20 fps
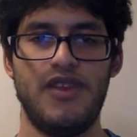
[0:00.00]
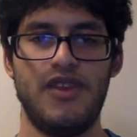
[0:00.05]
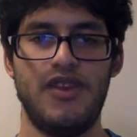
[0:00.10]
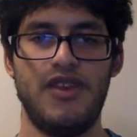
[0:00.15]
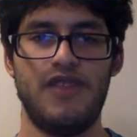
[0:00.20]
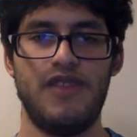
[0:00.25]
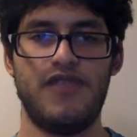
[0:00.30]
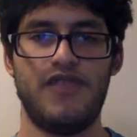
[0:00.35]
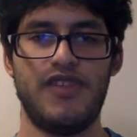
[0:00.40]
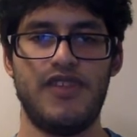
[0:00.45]

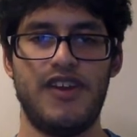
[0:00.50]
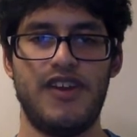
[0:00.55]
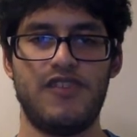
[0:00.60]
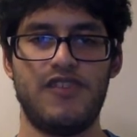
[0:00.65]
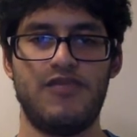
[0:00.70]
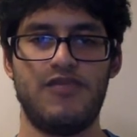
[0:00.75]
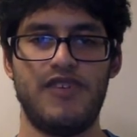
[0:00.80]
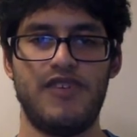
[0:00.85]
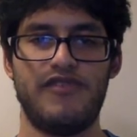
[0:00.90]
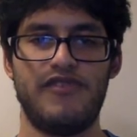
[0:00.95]
If the last
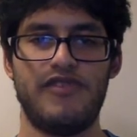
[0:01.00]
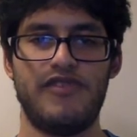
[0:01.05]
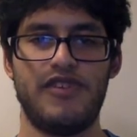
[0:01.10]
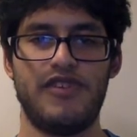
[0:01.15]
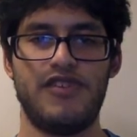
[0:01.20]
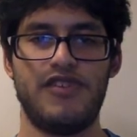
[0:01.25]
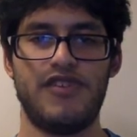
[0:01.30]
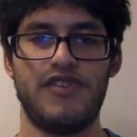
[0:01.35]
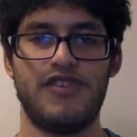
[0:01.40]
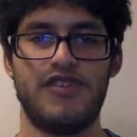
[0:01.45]
majorly
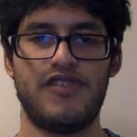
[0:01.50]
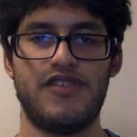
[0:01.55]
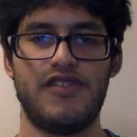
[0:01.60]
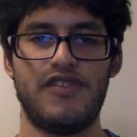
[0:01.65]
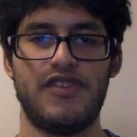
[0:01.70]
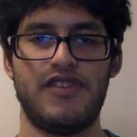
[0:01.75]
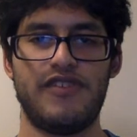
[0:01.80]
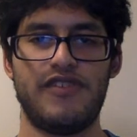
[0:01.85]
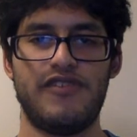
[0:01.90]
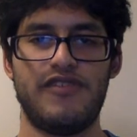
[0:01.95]
contested
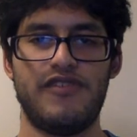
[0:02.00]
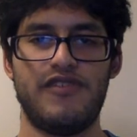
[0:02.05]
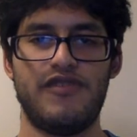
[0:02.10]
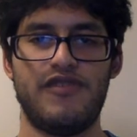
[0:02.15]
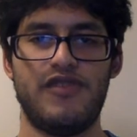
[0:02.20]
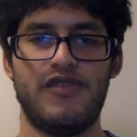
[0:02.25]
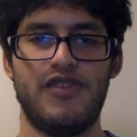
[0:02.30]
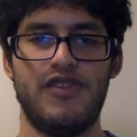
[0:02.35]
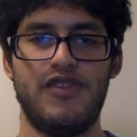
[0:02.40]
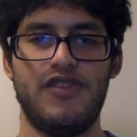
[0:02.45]
election
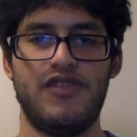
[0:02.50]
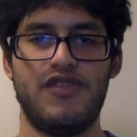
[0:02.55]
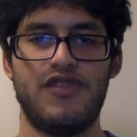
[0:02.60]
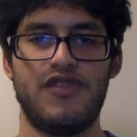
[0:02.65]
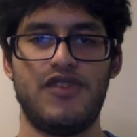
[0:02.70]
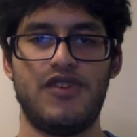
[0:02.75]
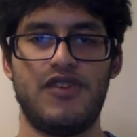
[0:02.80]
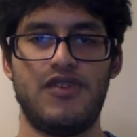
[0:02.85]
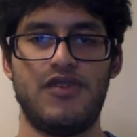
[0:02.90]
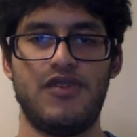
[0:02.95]
20 years
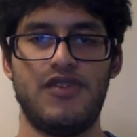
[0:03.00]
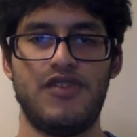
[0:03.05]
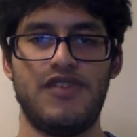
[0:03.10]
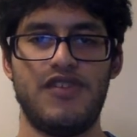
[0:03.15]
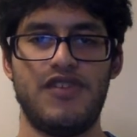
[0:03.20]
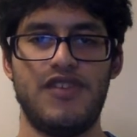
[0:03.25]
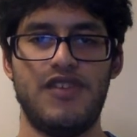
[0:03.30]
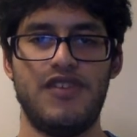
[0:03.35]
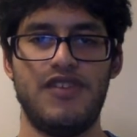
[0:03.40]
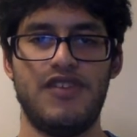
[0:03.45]
ago is an
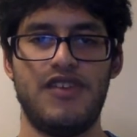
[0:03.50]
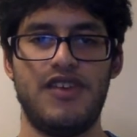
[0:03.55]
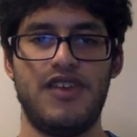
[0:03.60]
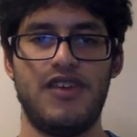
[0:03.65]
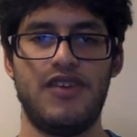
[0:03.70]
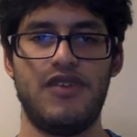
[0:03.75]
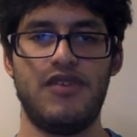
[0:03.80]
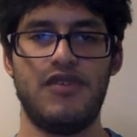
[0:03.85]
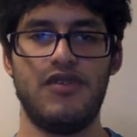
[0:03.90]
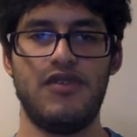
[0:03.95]

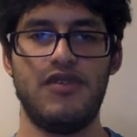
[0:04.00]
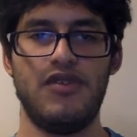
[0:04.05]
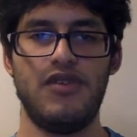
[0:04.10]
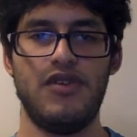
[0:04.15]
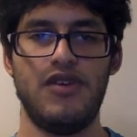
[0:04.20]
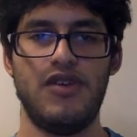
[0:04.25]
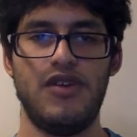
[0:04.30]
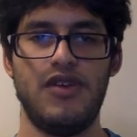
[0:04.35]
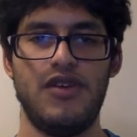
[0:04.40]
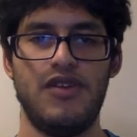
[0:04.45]
indicator,
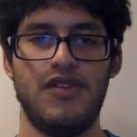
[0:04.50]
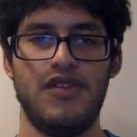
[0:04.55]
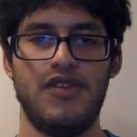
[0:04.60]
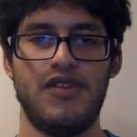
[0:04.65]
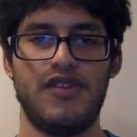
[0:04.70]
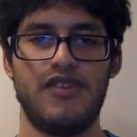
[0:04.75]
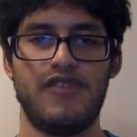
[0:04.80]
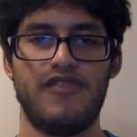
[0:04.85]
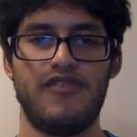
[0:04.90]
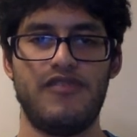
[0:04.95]
the
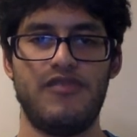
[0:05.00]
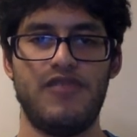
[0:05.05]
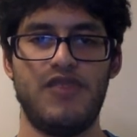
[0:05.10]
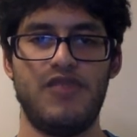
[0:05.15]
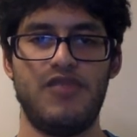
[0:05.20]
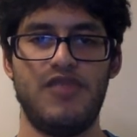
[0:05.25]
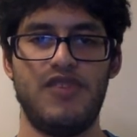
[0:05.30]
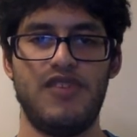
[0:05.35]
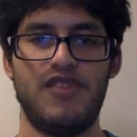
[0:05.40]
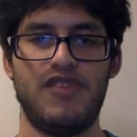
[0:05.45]
election may
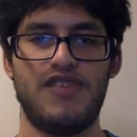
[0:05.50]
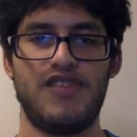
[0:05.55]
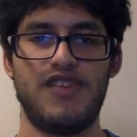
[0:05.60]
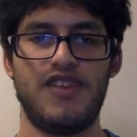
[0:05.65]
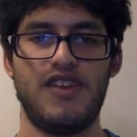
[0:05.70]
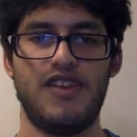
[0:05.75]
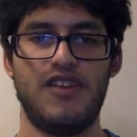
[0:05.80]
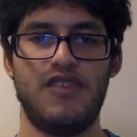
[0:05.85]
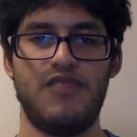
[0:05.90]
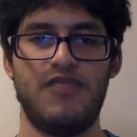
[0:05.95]
be
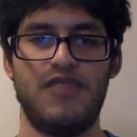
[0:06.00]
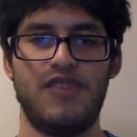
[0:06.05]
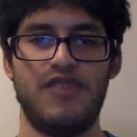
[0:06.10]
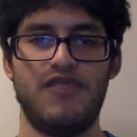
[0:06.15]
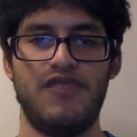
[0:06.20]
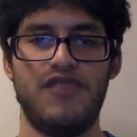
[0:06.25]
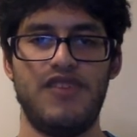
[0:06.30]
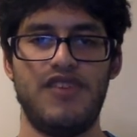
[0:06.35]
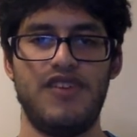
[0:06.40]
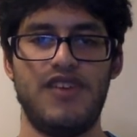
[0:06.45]
decided by
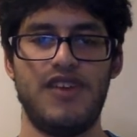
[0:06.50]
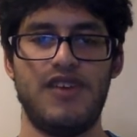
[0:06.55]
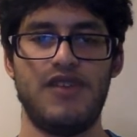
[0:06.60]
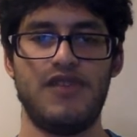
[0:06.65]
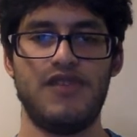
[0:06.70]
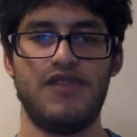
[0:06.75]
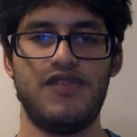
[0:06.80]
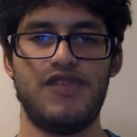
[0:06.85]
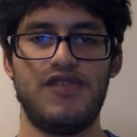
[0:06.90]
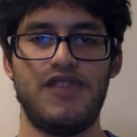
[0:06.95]

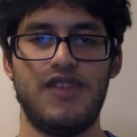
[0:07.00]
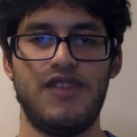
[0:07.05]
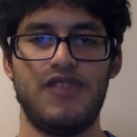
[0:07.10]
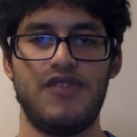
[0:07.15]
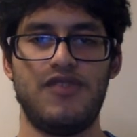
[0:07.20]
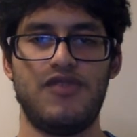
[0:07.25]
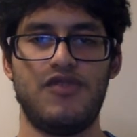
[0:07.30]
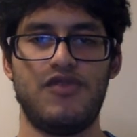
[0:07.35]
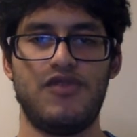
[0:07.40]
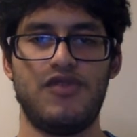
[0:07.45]
recounts and the
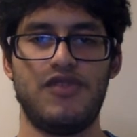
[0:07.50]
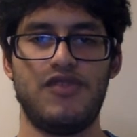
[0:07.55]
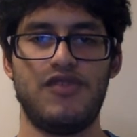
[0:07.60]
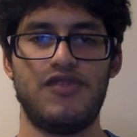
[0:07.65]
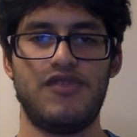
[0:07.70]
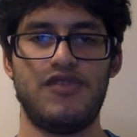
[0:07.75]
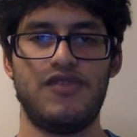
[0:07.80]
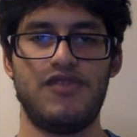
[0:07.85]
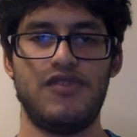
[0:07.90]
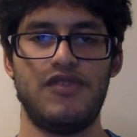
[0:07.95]

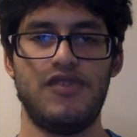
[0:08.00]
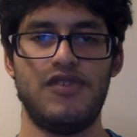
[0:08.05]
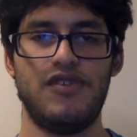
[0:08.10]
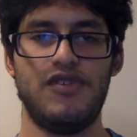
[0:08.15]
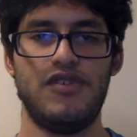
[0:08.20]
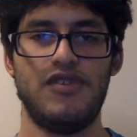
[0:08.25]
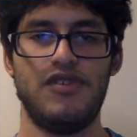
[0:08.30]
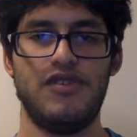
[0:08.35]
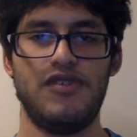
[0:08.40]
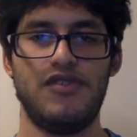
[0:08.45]
courts.
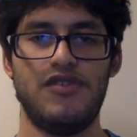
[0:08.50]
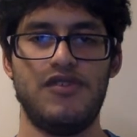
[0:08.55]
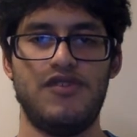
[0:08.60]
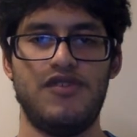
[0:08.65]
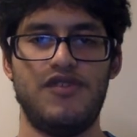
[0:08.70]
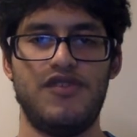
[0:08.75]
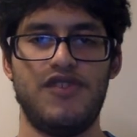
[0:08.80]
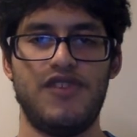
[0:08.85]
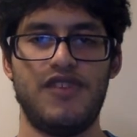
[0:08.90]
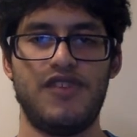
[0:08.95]
The
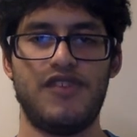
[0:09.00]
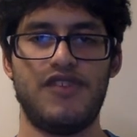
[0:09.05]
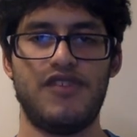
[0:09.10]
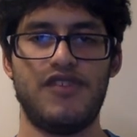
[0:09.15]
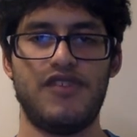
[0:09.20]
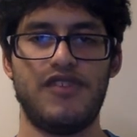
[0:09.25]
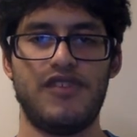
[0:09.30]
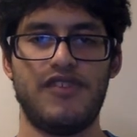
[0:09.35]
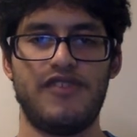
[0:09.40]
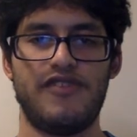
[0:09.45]
2000
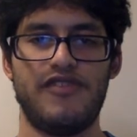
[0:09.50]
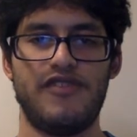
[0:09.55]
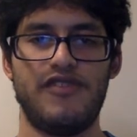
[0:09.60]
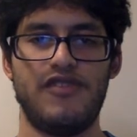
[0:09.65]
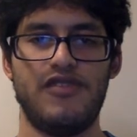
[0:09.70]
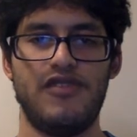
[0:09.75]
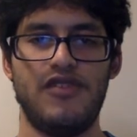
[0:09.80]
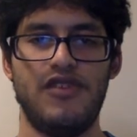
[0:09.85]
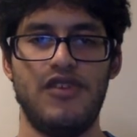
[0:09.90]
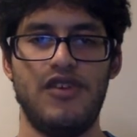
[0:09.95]
election
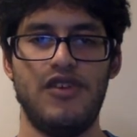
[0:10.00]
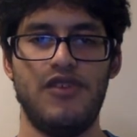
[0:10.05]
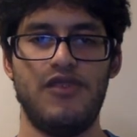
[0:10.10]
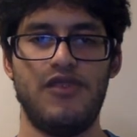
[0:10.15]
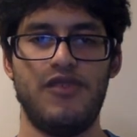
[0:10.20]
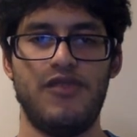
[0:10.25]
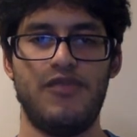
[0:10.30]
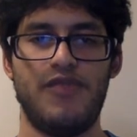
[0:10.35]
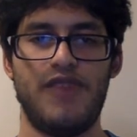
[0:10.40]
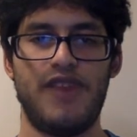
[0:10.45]

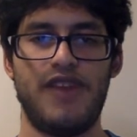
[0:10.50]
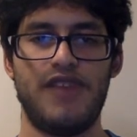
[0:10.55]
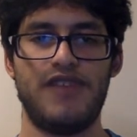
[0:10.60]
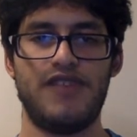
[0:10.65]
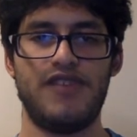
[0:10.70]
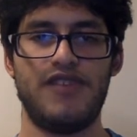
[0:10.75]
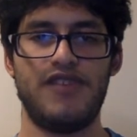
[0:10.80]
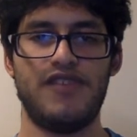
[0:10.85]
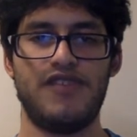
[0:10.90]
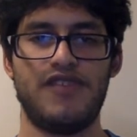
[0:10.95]
went past
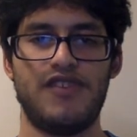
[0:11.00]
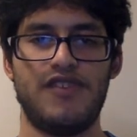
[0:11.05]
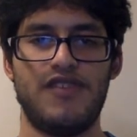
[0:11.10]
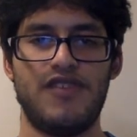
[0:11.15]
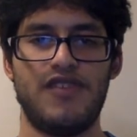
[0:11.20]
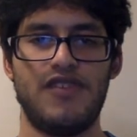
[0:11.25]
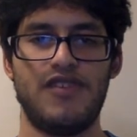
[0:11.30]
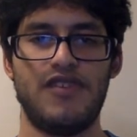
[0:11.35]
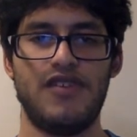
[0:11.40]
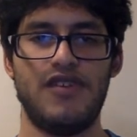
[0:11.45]

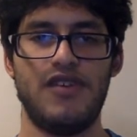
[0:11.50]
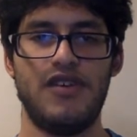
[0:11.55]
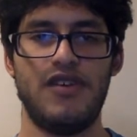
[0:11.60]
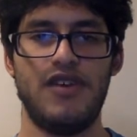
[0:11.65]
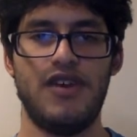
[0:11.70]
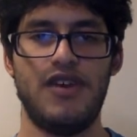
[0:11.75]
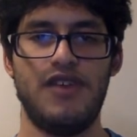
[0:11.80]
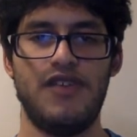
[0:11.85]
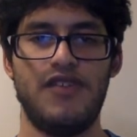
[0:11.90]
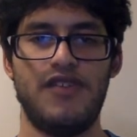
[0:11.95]
Thanksgiving,
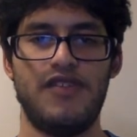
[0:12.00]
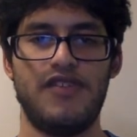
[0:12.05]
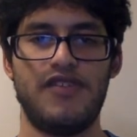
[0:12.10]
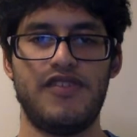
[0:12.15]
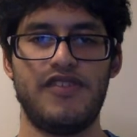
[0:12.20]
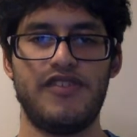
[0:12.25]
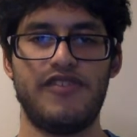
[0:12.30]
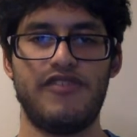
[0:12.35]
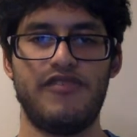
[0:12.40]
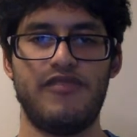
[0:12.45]
and this
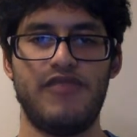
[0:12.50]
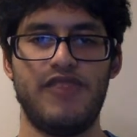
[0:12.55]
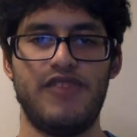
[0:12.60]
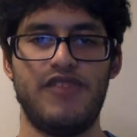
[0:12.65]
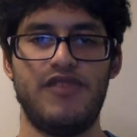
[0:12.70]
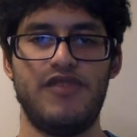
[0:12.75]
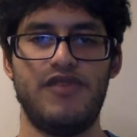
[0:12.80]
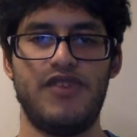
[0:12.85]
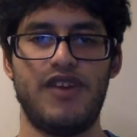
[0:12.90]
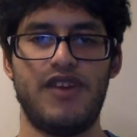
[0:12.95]
election may
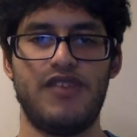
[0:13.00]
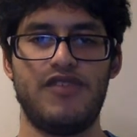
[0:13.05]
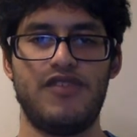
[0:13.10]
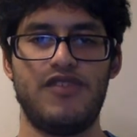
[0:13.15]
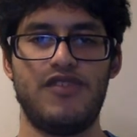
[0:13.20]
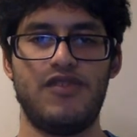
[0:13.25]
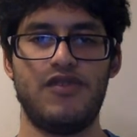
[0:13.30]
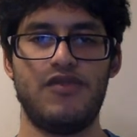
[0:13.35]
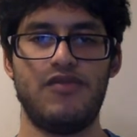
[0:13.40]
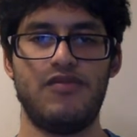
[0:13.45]
do that
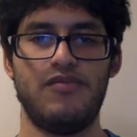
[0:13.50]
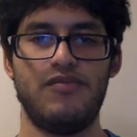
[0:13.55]
too.